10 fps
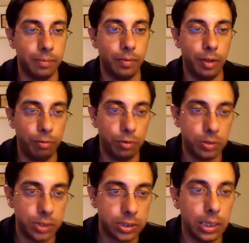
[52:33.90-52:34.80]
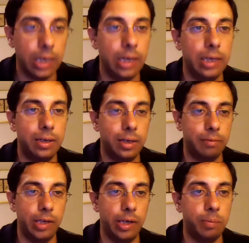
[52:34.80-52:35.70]
if you just declare a
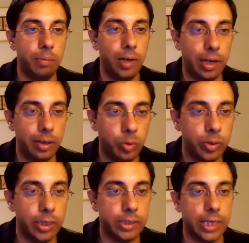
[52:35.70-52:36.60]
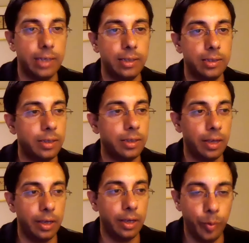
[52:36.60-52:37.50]
variable and don't assign it,
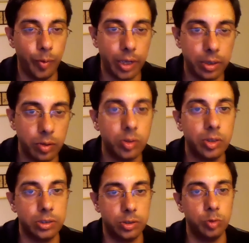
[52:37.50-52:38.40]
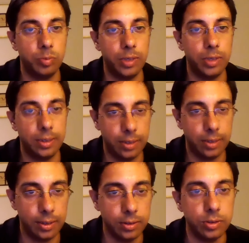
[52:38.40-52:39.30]
you cannot assume that it
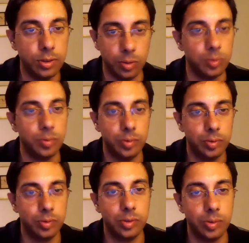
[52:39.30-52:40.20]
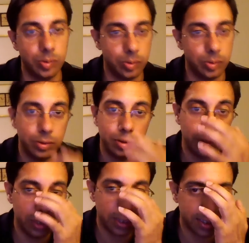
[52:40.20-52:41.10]
is zero. So
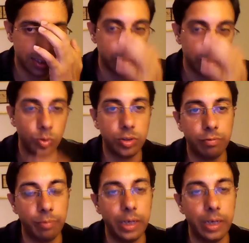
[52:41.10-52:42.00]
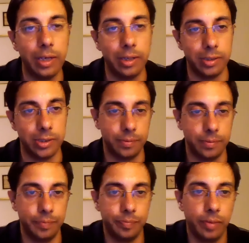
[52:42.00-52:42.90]
this is the source of many errors.
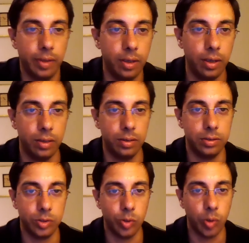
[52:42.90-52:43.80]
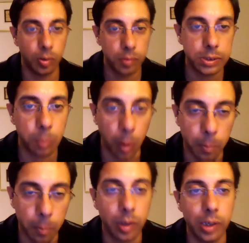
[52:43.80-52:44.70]
So always
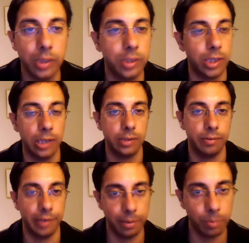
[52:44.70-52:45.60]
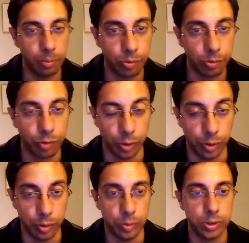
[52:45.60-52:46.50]
properly initialize a variable before you
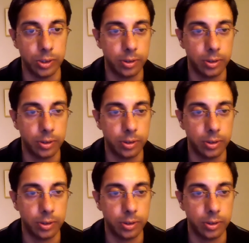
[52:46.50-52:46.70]
use